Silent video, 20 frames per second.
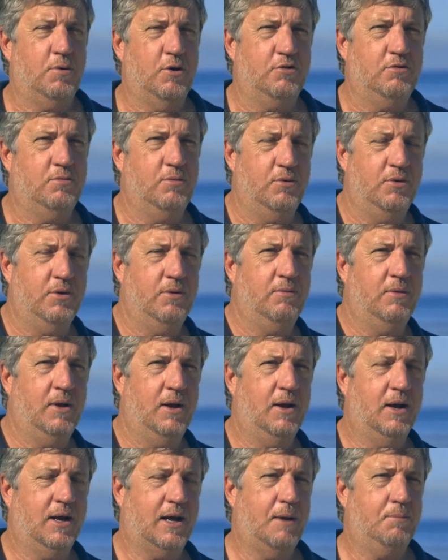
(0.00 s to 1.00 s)
possible in
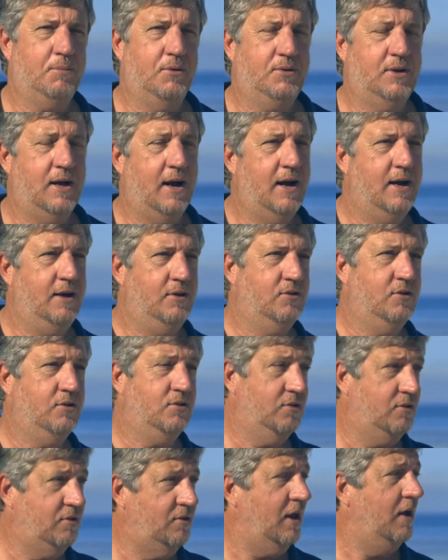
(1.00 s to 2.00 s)
a couple of days,
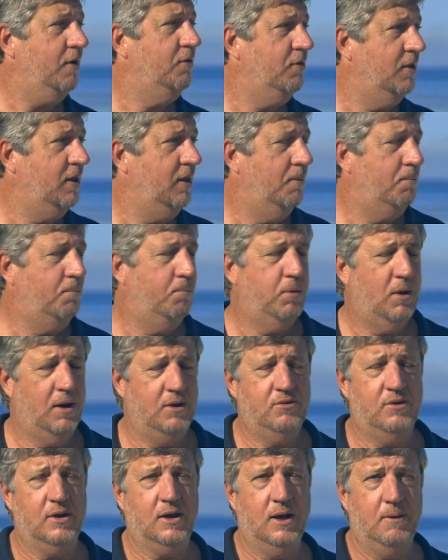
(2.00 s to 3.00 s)
this is definitely the
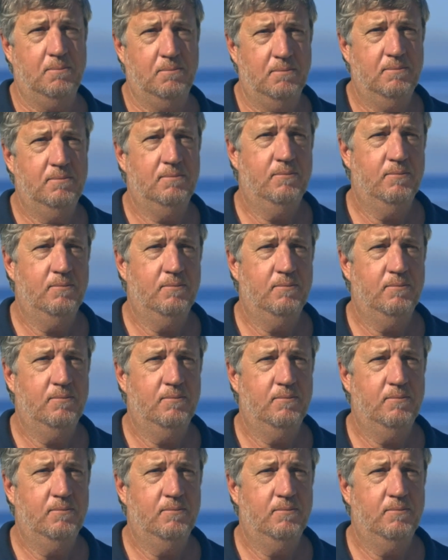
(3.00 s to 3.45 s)
place to come.